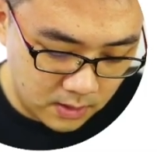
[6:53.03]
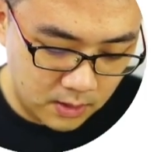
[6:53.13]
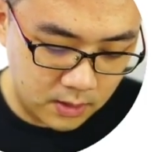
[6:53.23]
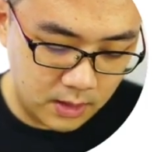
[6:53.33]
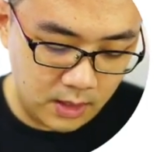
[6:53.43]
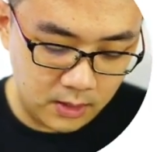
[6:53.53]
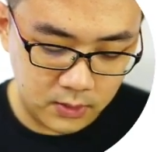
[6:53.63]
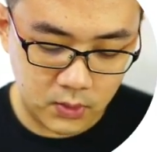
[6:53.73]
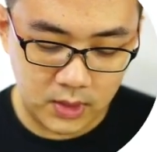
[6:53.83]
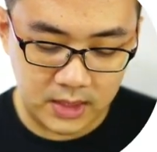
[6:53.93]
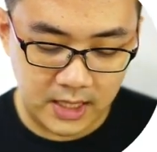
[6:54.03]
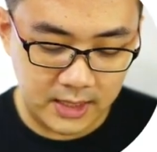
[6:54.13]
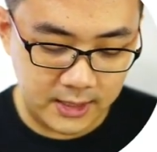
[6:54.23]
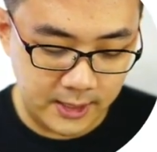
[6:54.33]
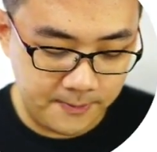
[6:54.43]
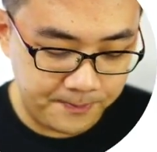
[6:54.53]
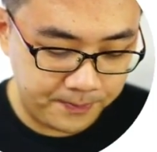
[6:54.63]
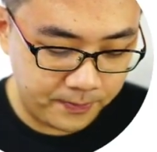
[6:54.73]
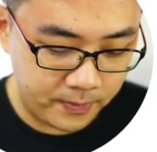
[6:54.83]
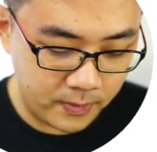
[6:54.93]
Okay, so this case here,
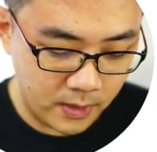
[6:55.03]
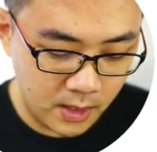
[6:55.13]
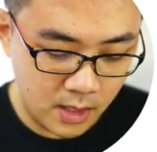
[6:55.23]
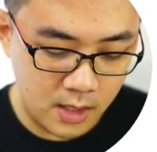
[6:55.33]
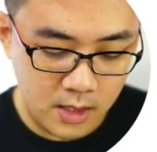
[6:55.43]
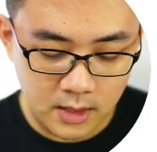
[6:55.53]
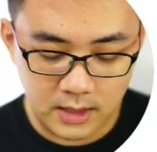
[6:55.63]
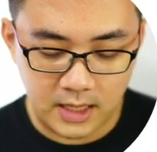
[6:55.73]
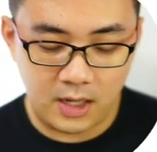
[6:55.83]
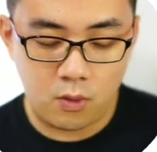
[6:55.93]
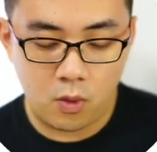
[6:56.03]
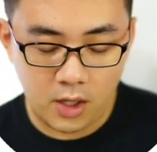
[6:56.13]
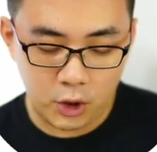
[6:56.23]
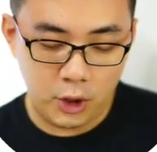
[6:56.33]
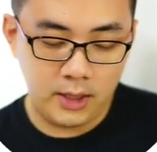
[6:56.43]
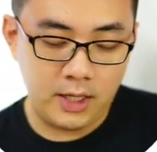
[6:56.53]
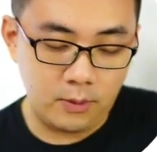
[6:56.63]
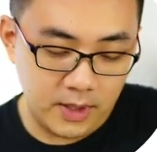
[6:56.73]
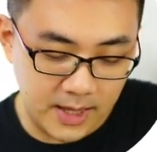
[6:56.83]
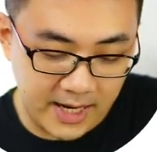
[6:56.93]
second quadrant, that will be
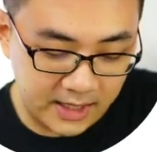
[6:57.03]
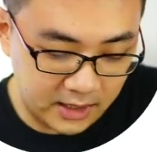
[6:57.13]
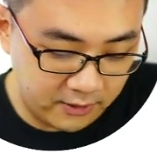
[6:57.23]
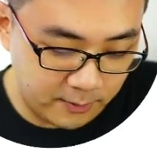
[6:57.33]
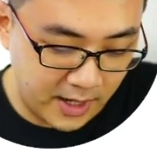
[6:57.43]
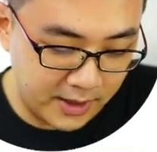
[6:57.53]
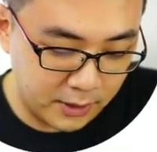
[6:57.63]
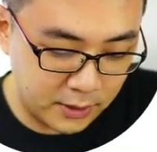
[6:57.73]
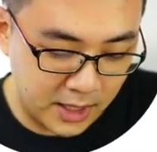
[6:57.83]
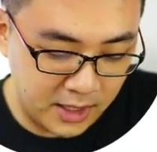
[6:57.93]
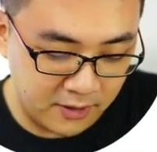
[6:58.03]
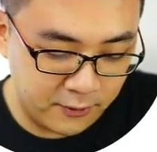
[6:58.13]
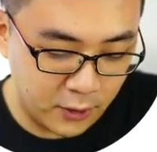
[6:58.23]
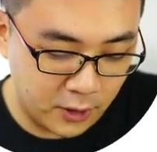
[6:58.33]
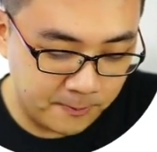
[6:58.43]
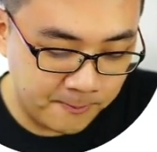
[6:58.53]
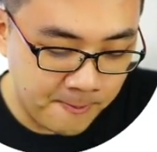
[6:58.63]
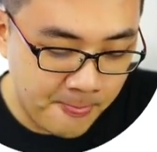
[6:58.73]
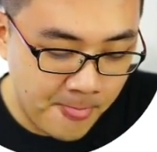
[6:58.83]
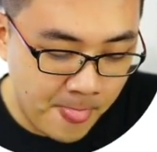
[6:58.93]
a negative, but okay, if you're
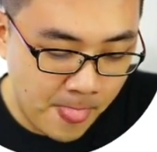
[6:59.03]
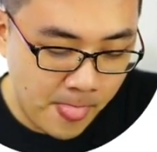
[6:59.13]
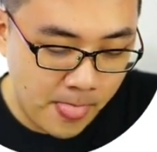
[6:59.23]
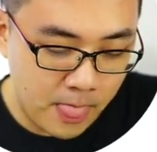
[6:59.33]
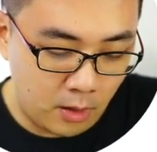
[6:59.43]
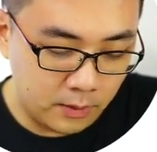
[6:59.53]
not